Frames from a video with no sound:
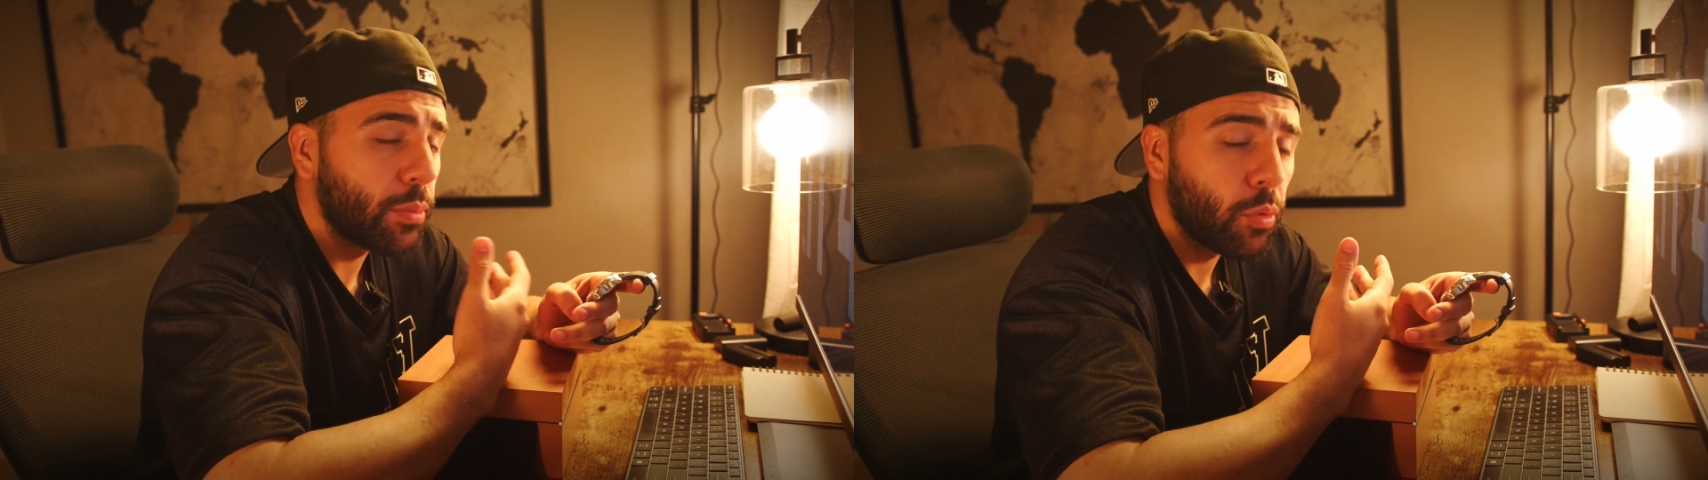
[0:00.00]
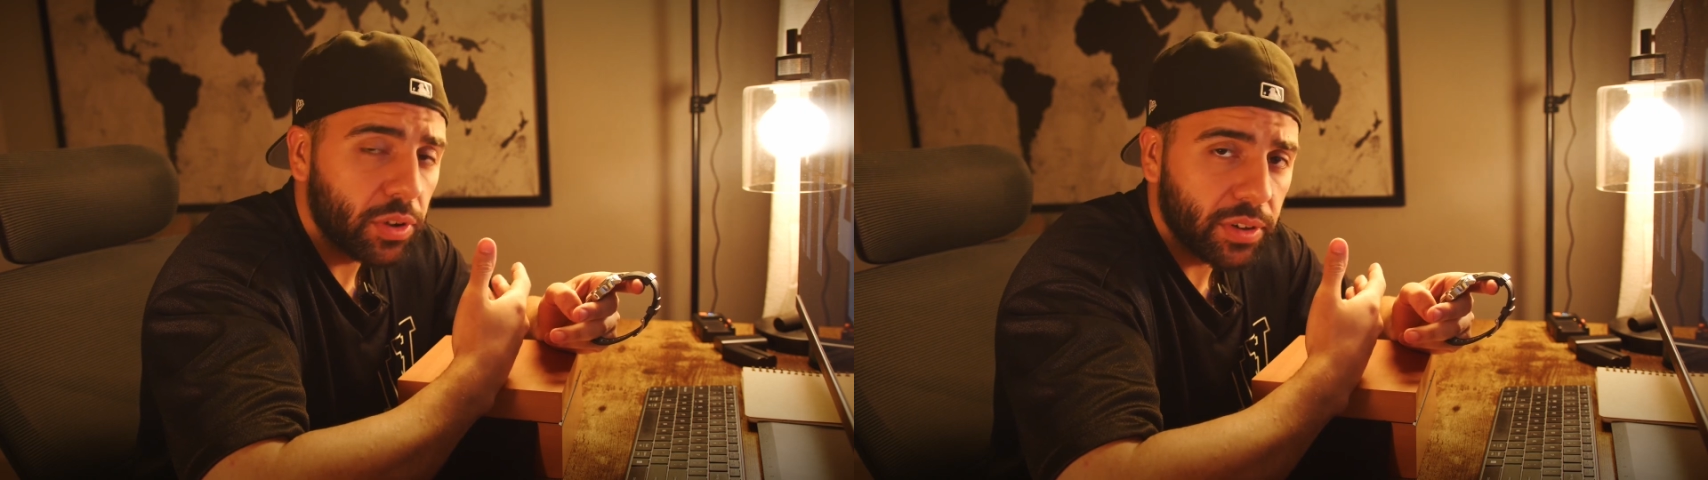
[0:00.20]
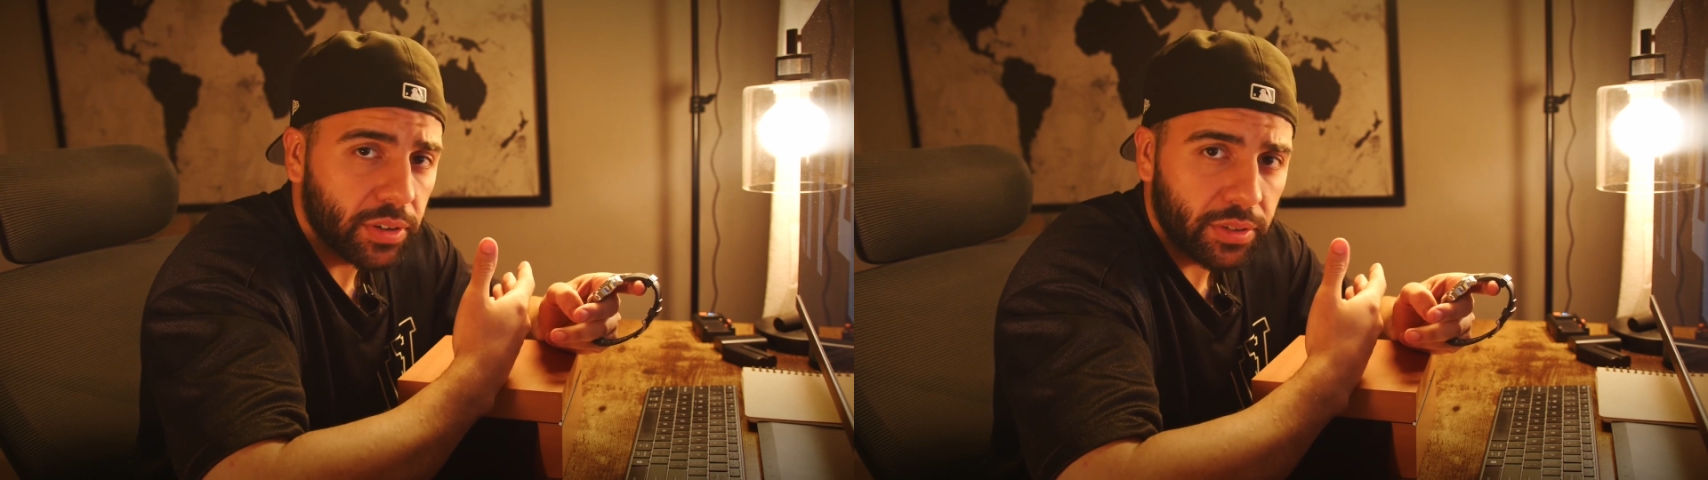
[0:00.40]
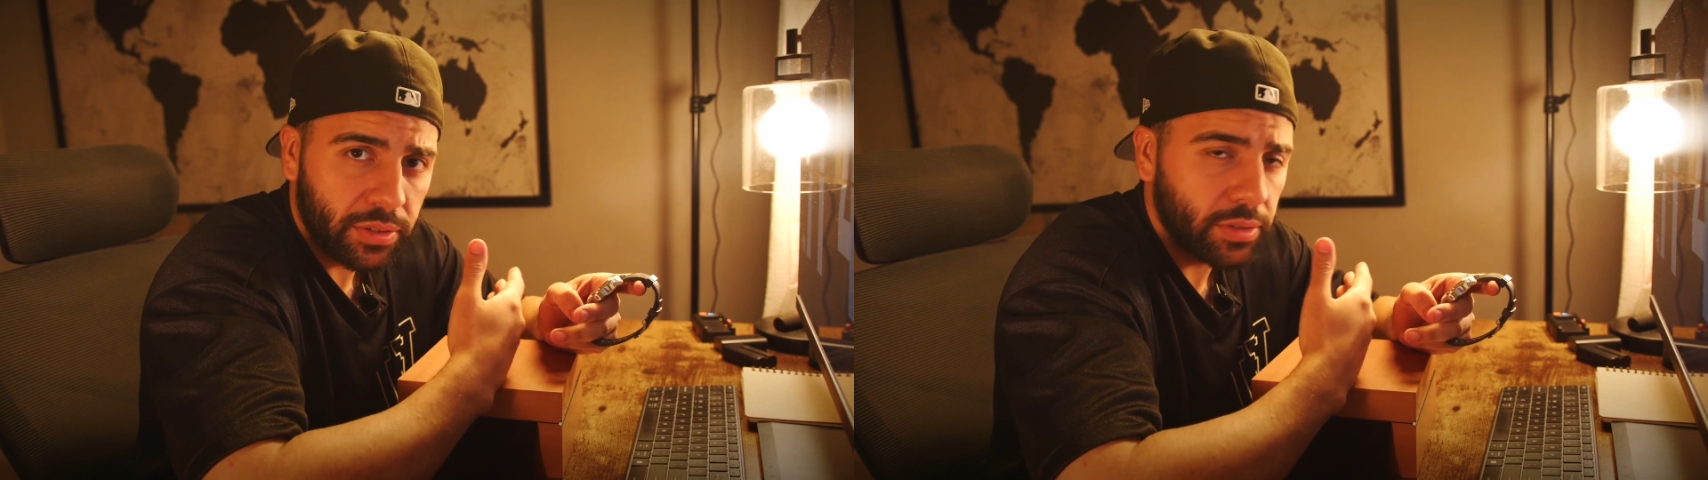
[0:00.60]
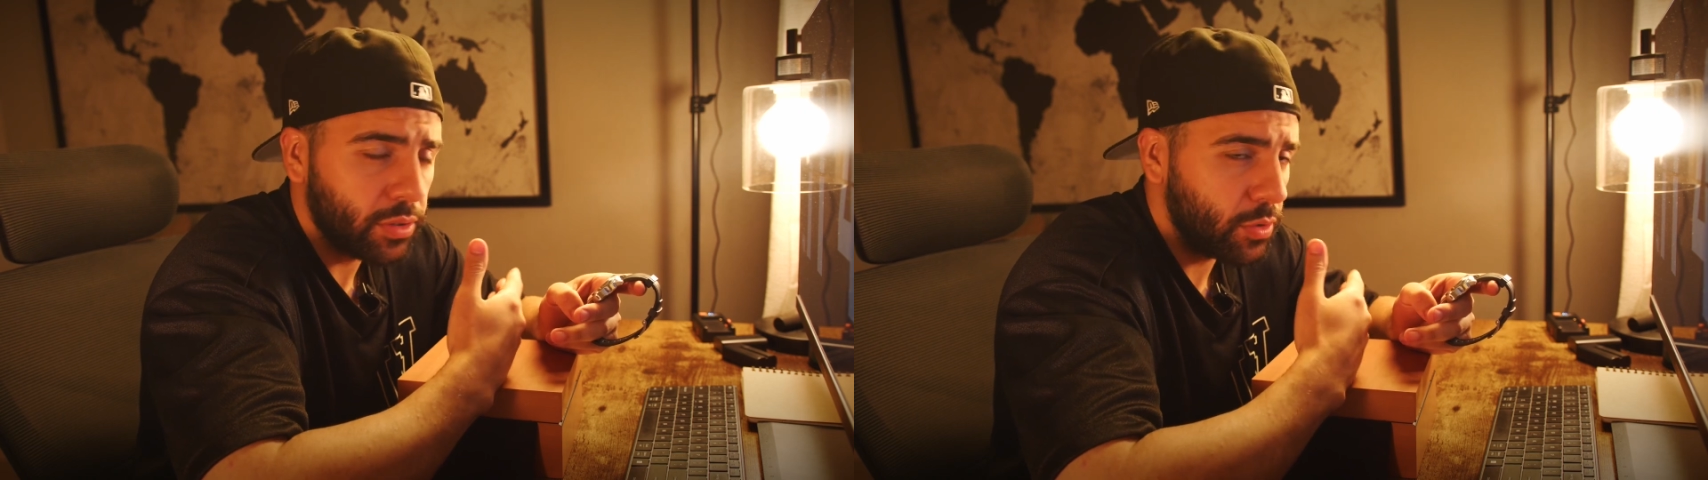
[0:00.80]

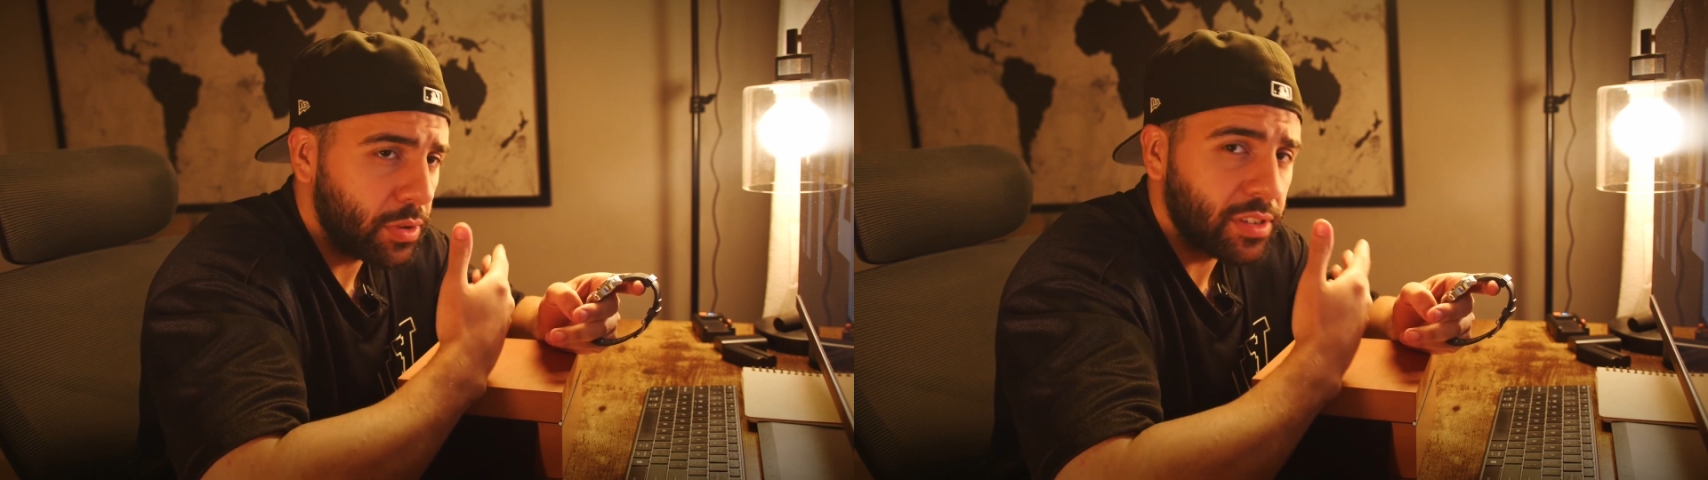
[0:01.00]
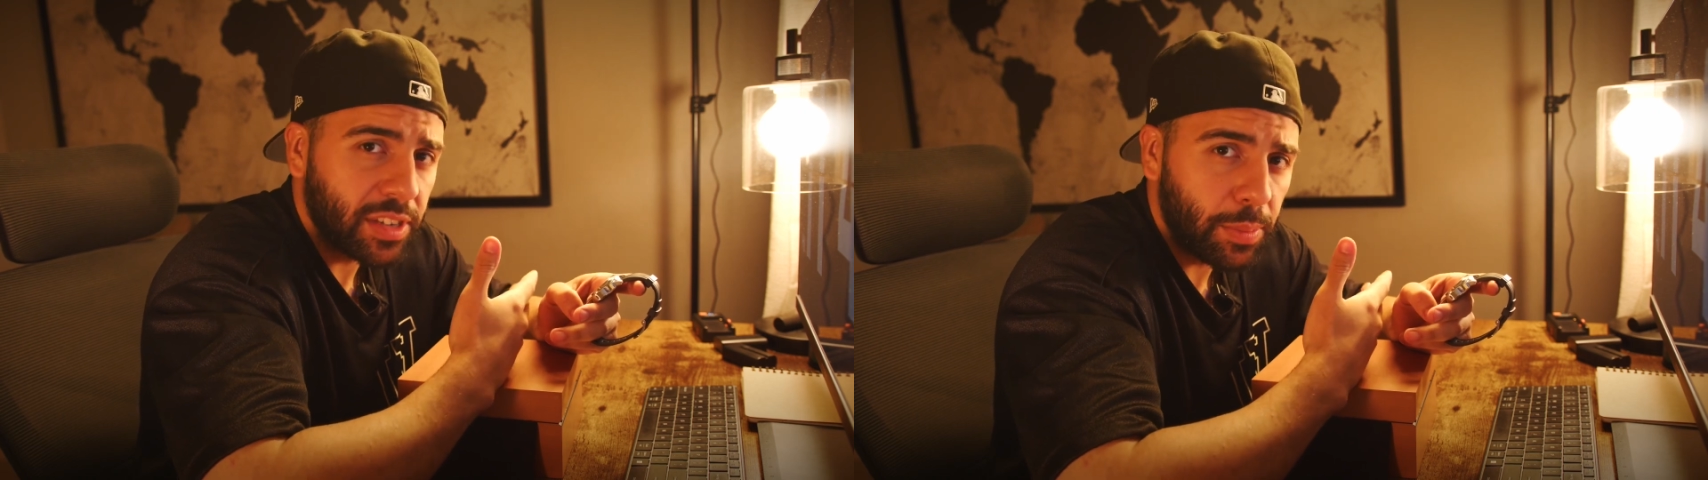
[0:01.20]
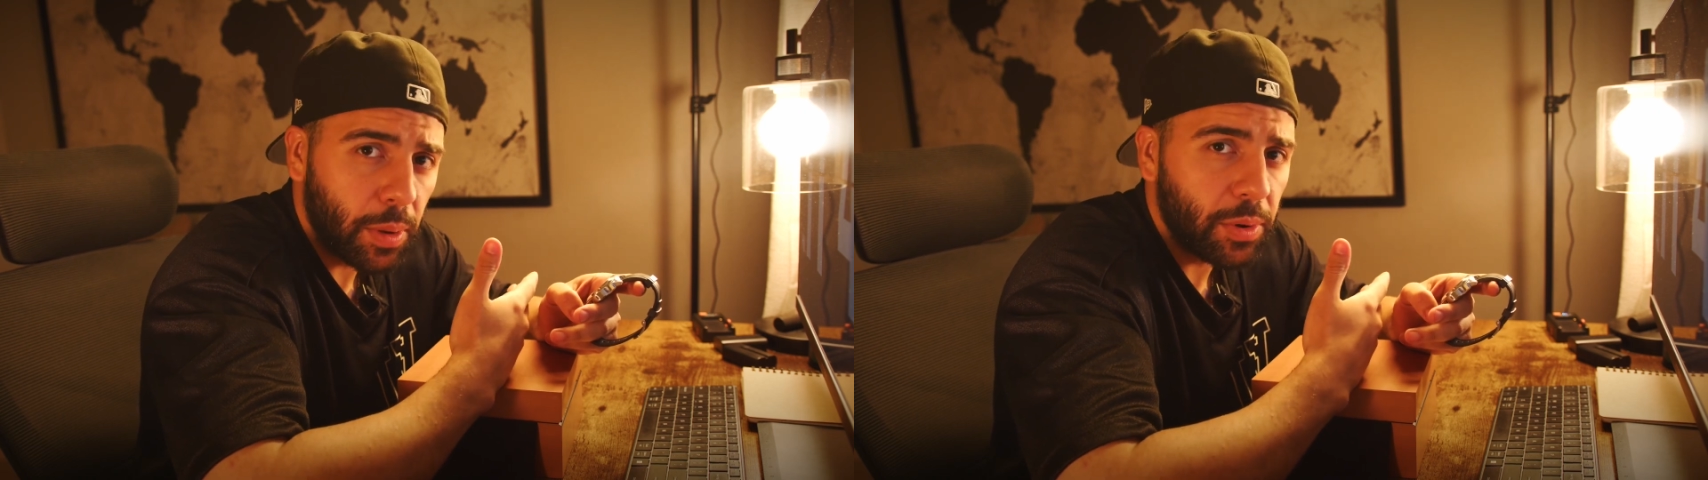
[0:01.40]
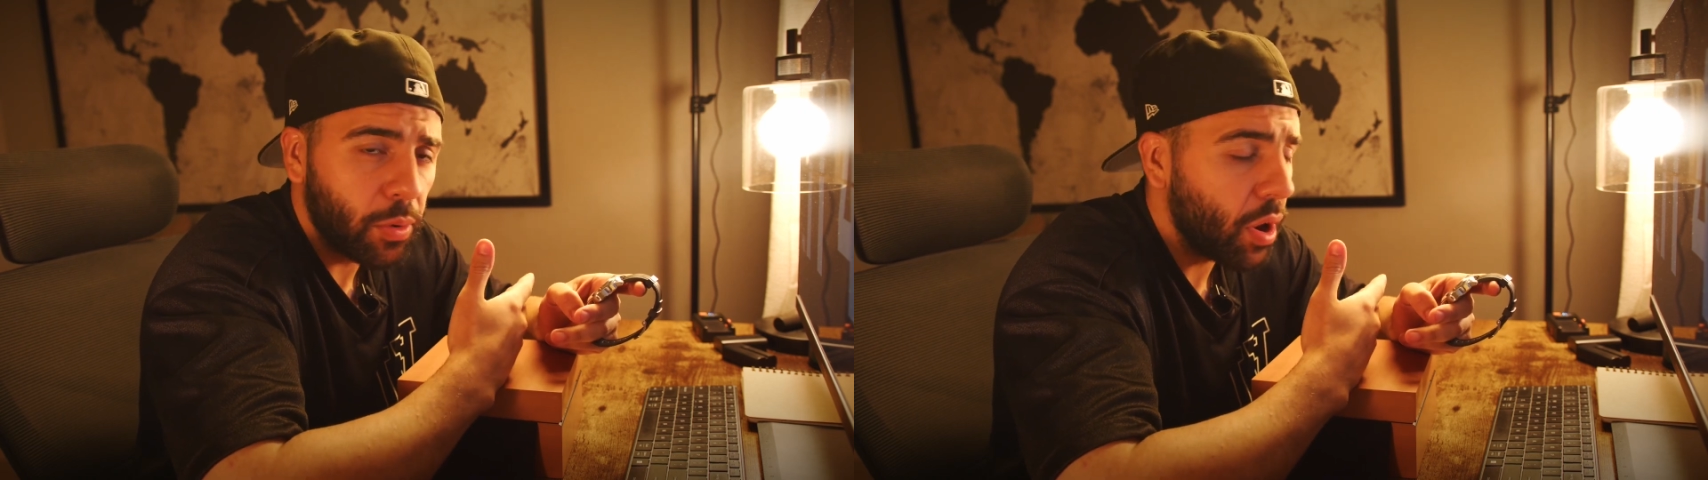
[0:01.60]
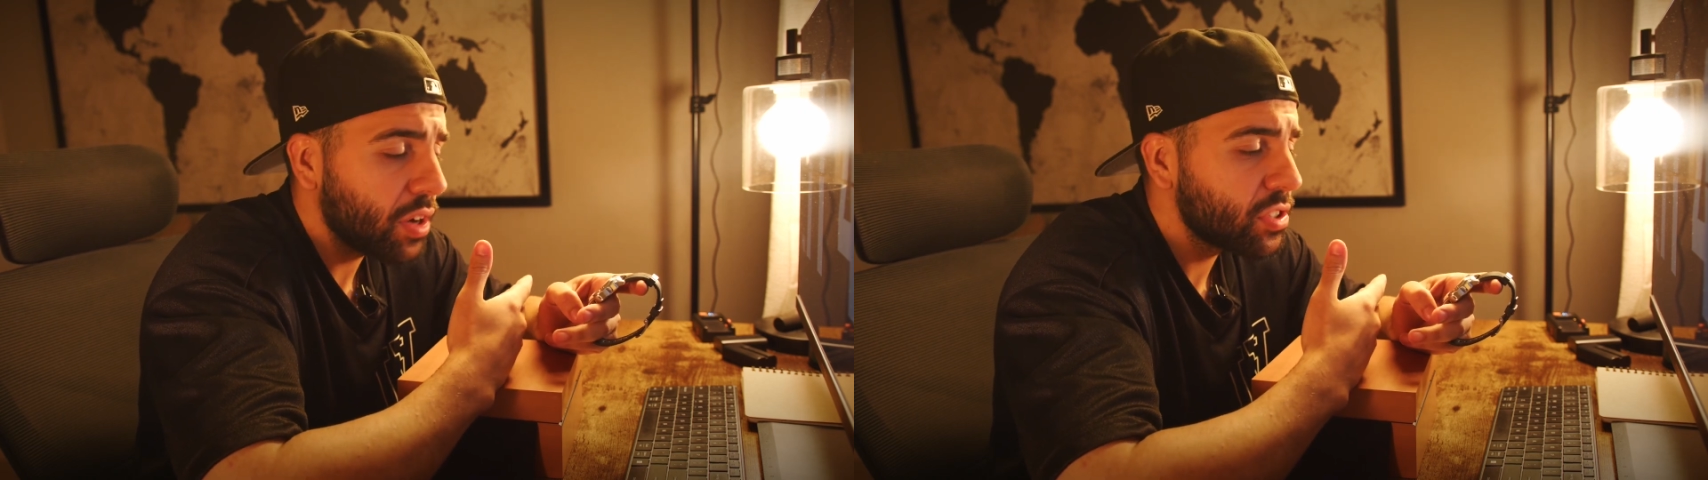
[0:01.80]
want to step up
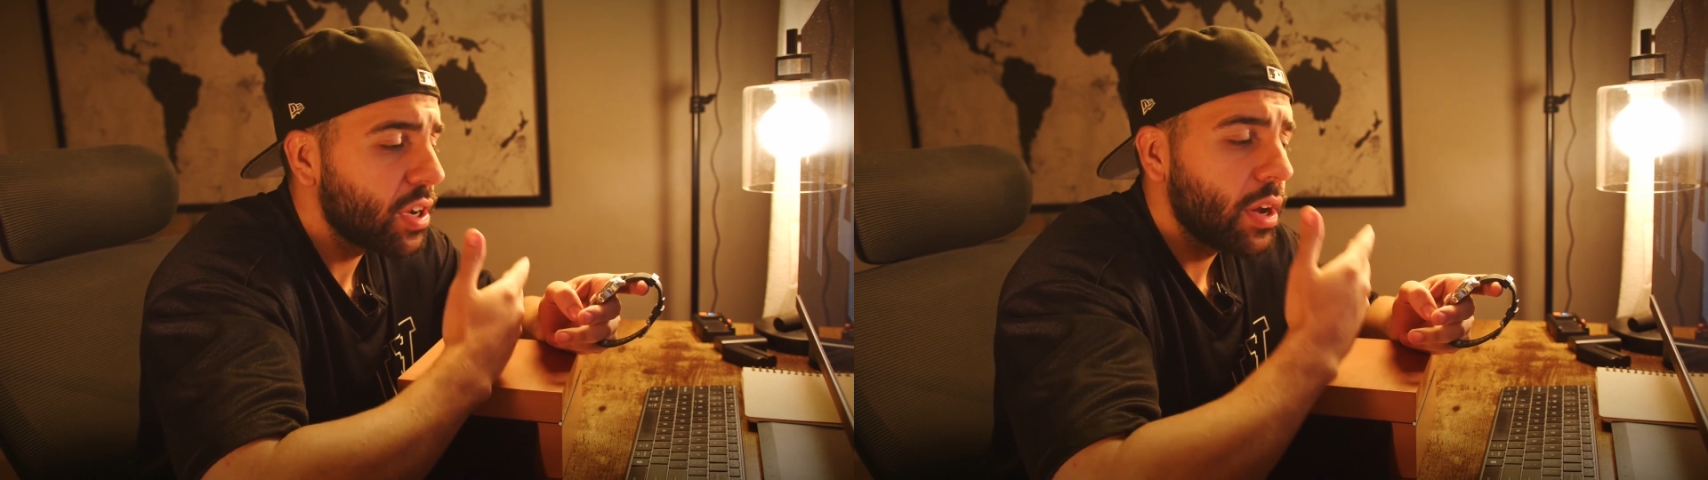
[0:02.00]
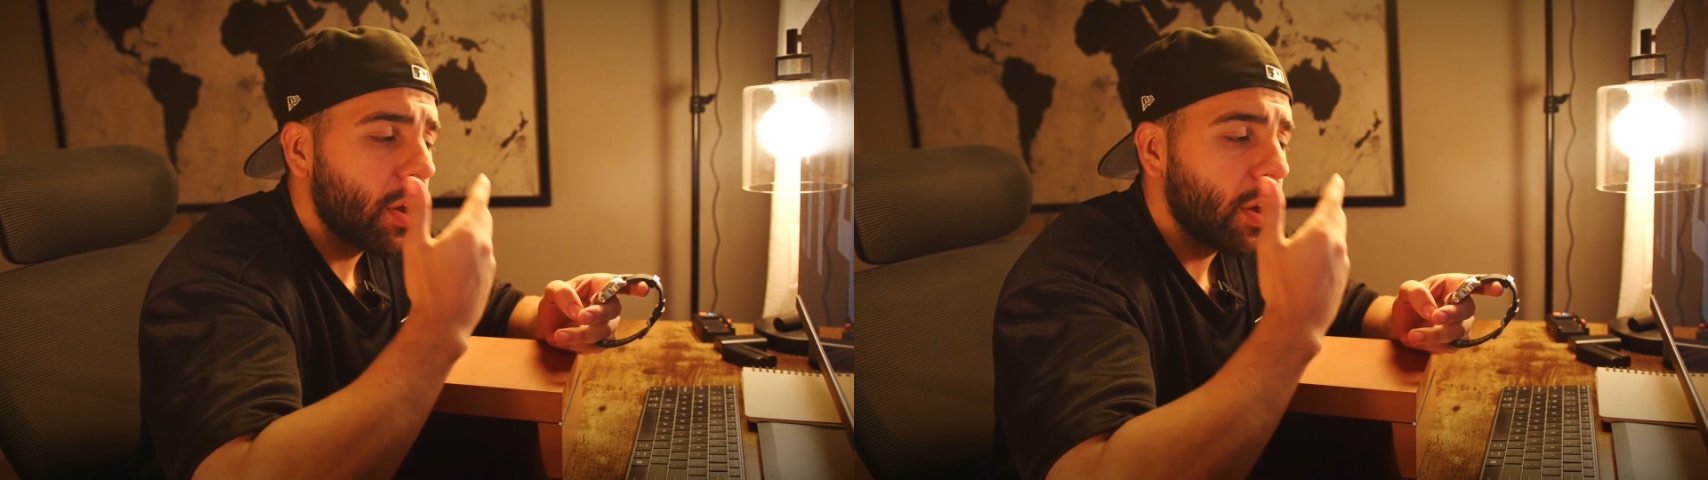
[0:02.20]
your watch,